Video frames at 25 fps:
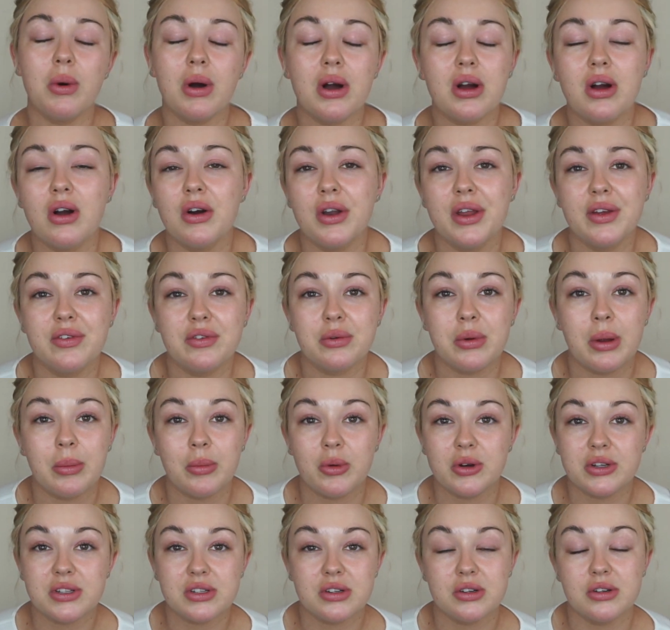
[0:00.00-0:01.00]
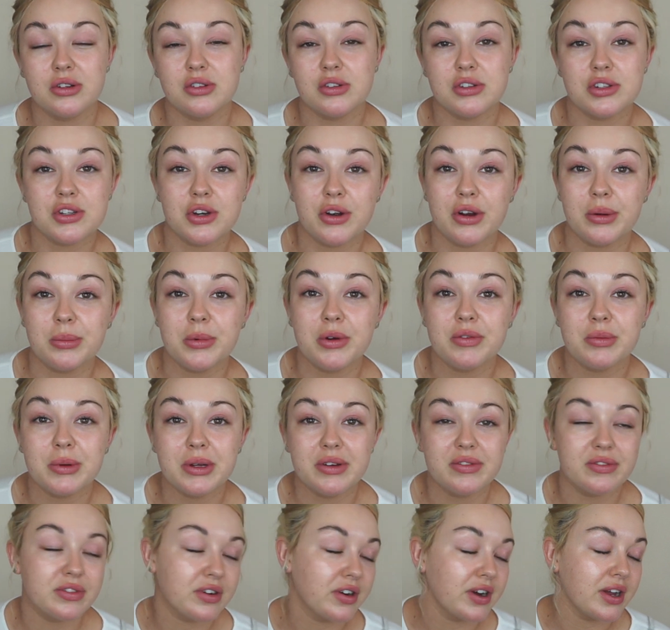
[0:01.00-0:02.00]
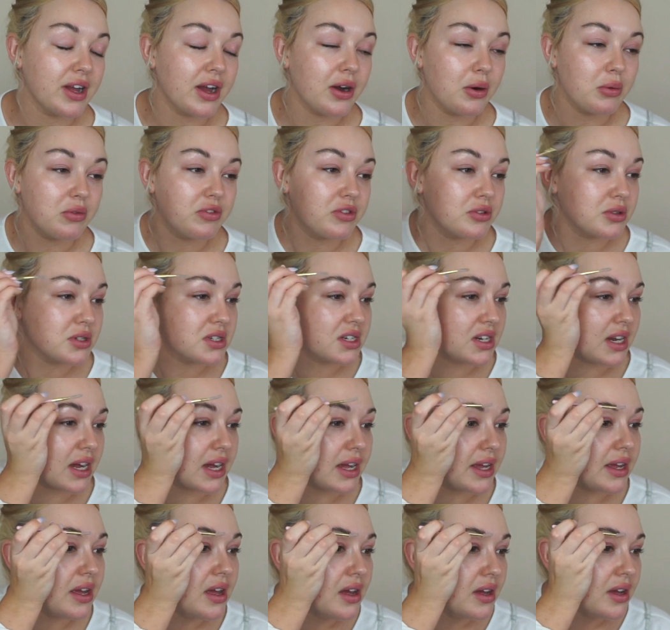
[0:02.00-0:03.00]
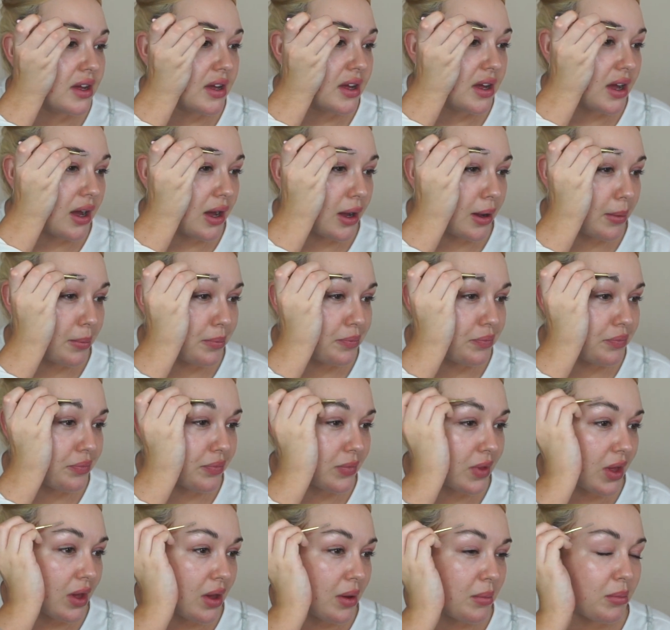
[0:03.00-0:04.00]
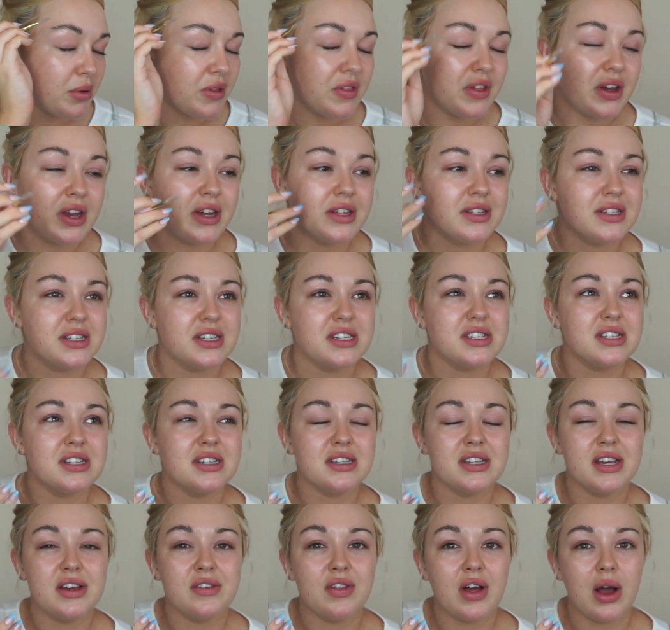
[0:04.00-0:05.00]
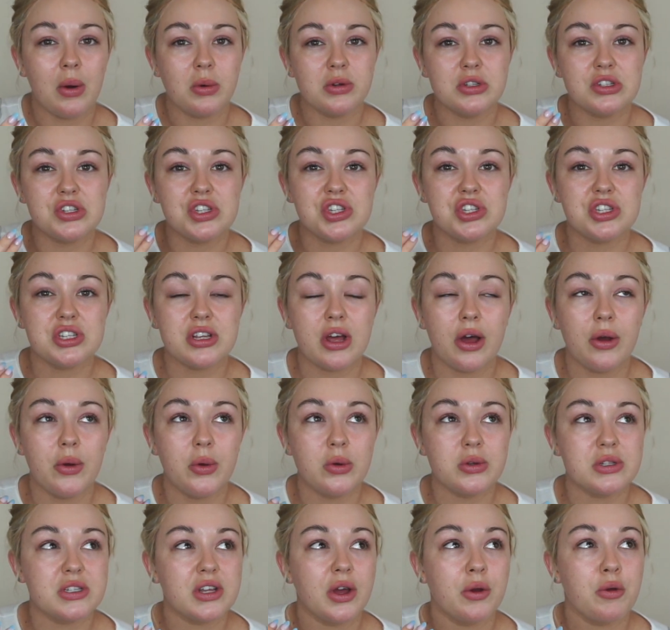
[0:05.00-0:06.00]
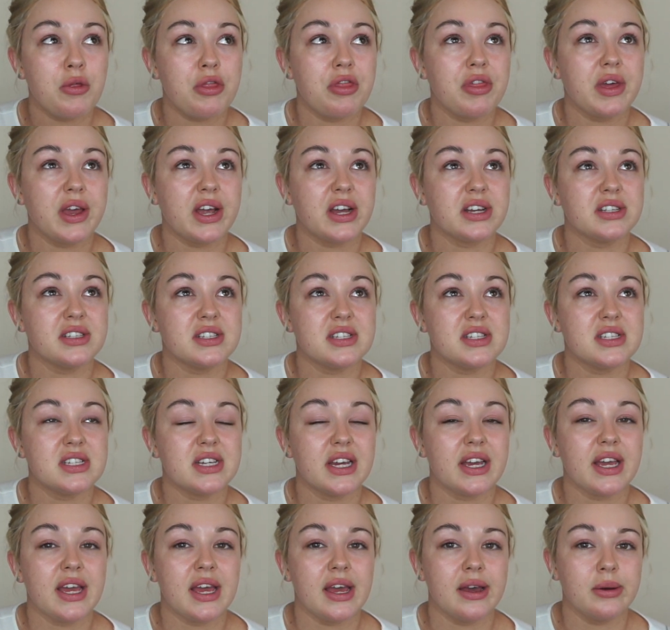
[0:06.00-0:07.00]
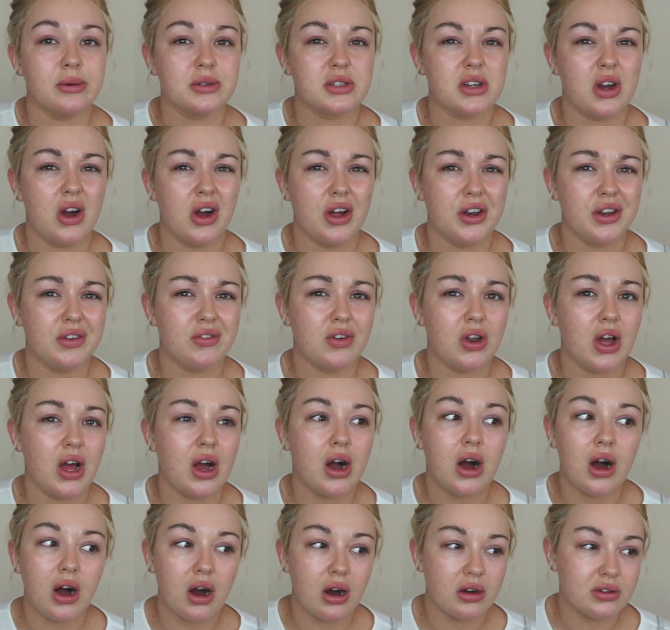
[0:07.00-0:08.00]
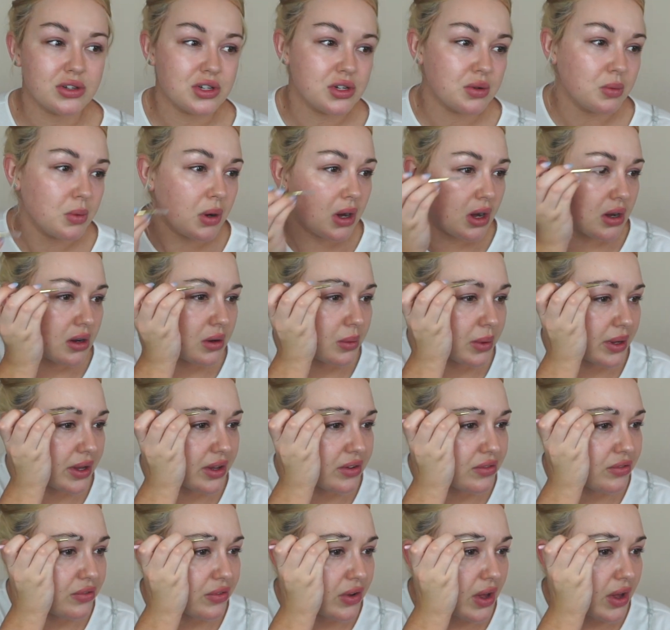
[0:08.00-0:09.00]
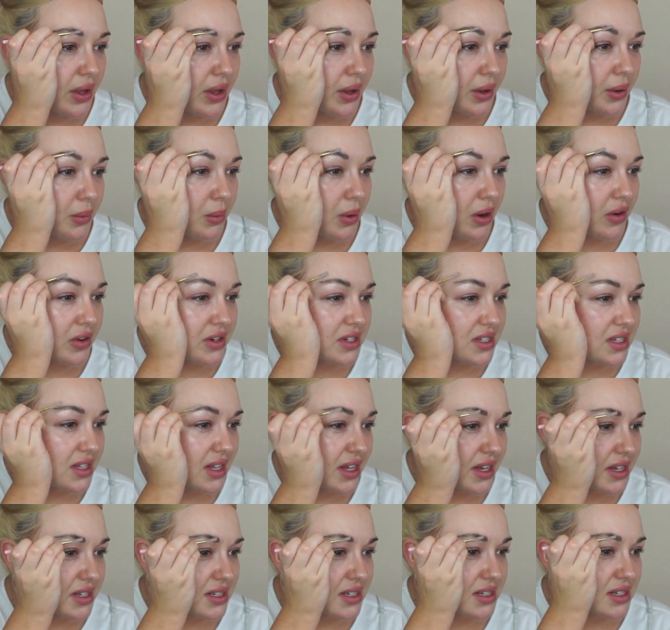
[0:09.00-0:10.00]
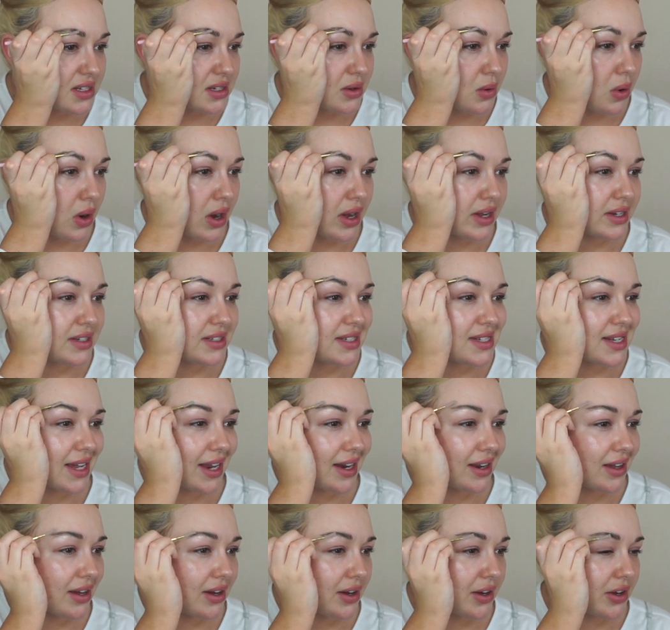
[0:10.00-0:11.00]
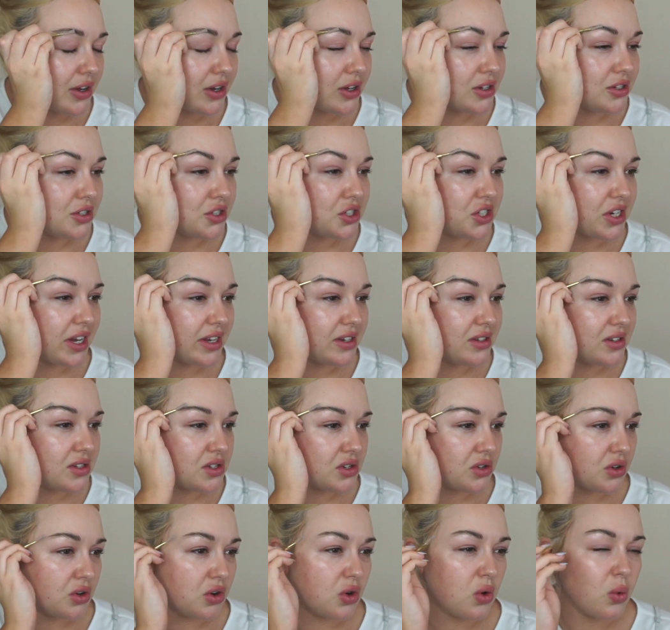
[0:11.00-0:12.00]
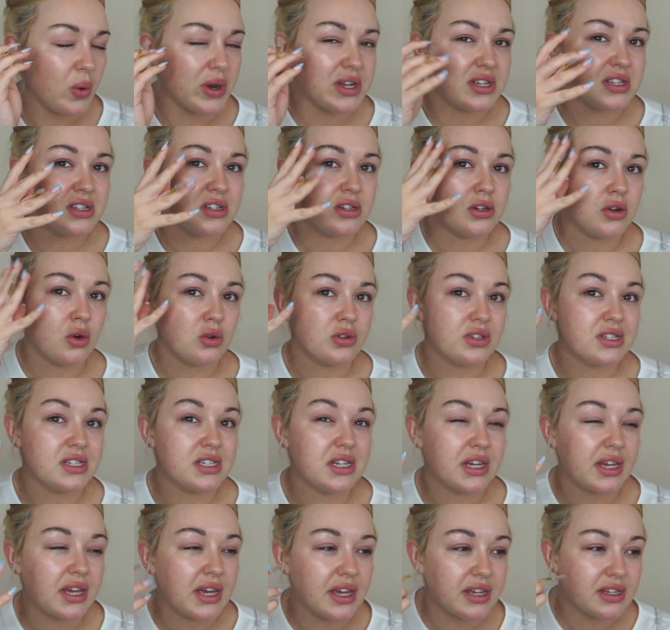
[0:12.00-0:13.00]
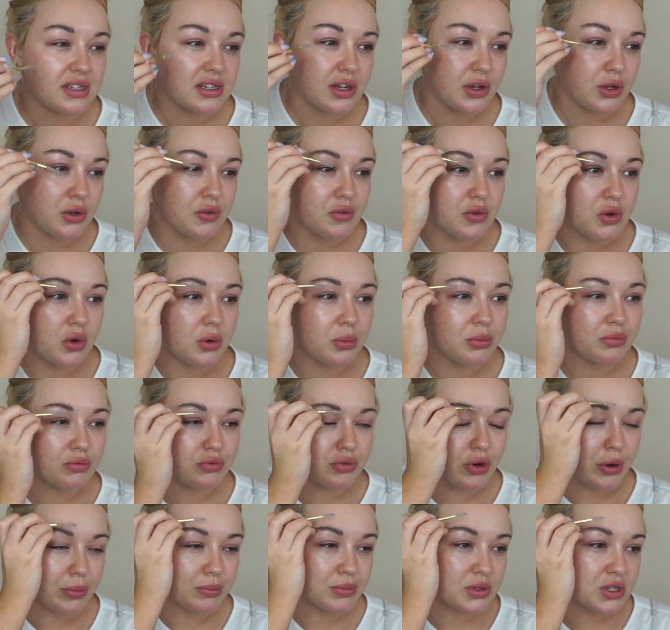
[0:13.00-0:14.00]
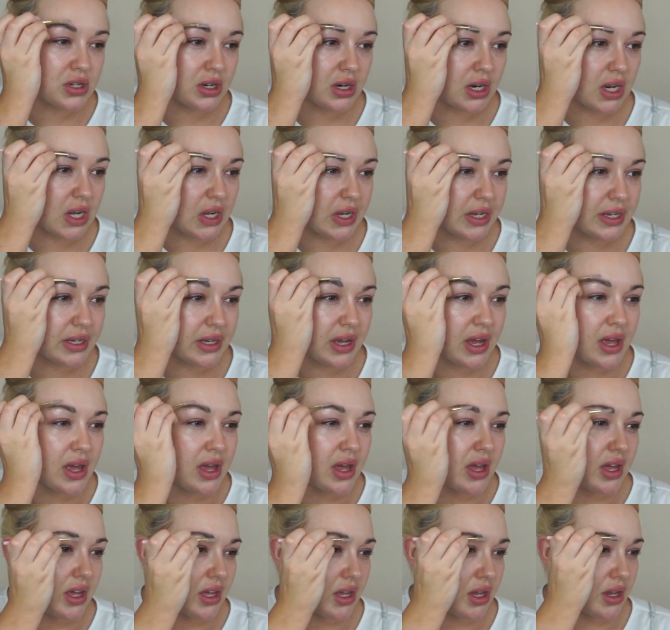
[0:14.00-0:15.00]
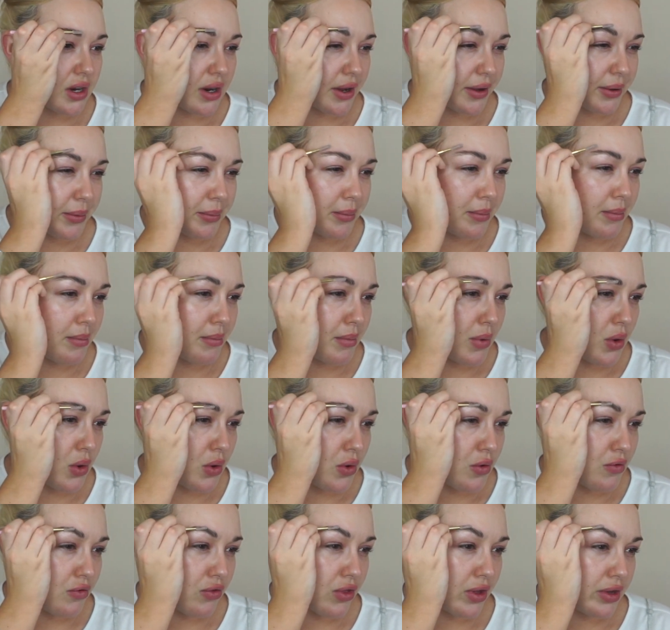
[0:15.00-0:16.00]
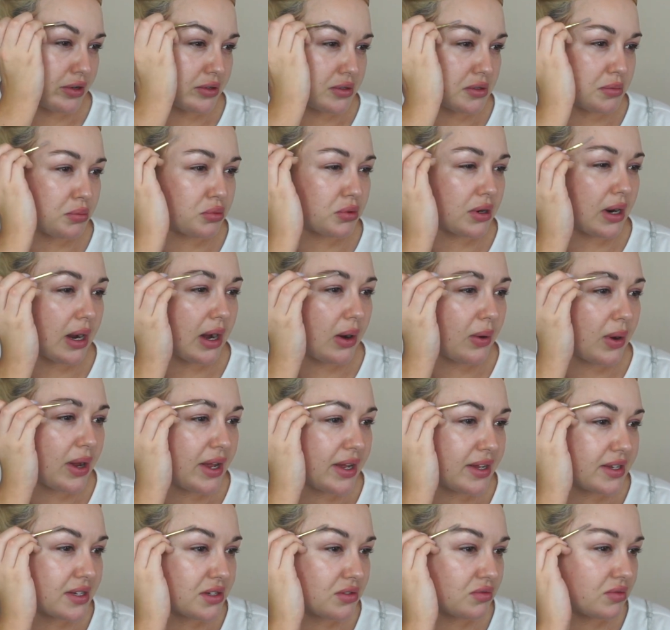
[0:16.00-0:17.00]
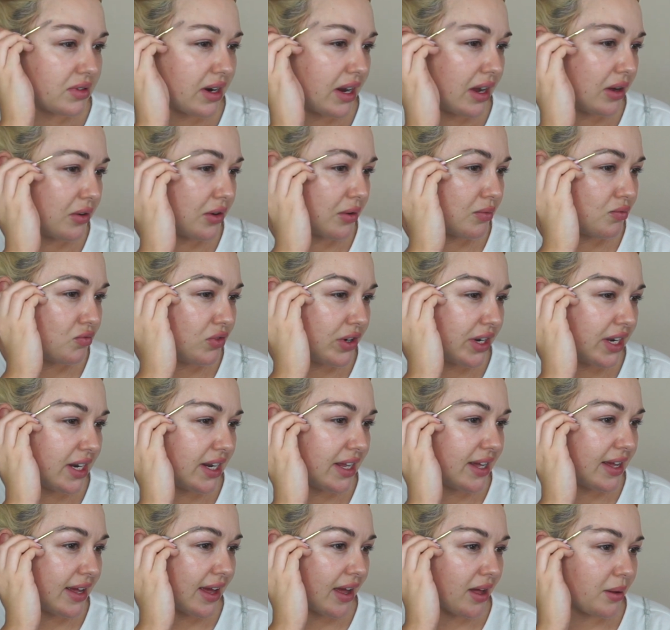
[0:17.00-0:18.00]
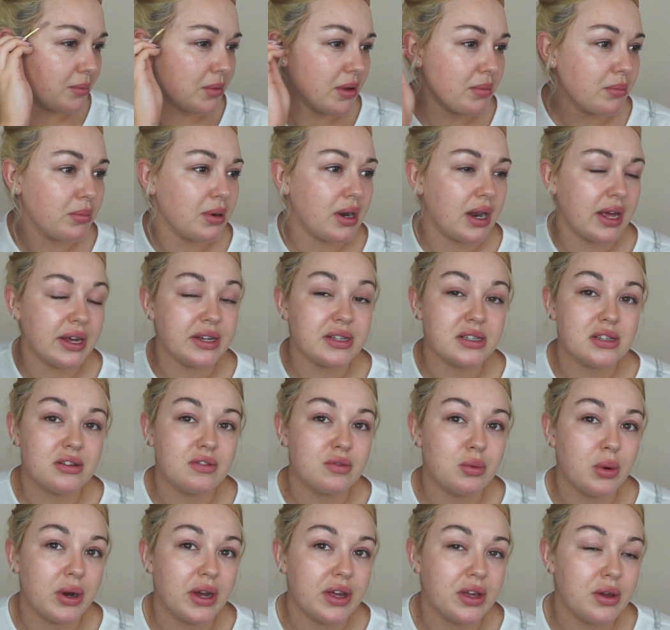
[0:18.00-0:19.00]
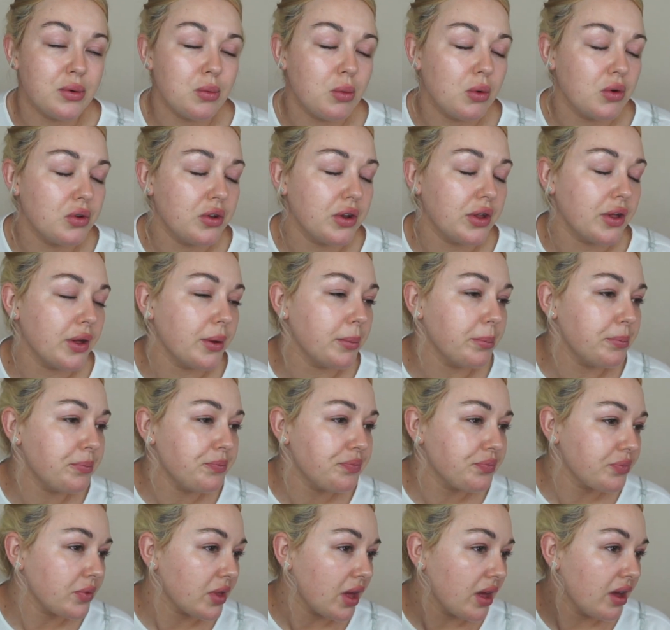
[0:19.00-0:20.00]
I can't even remember what it's called. Sorry, I'm not being very helpful today. But the consistency of that was so thick and sticky. It was kind of like hard to work with. Whereas this is quite delicate and gentle, it's not sticky, so you've got room to like, you know, move those brow hairs around and really get them in place of where you want them.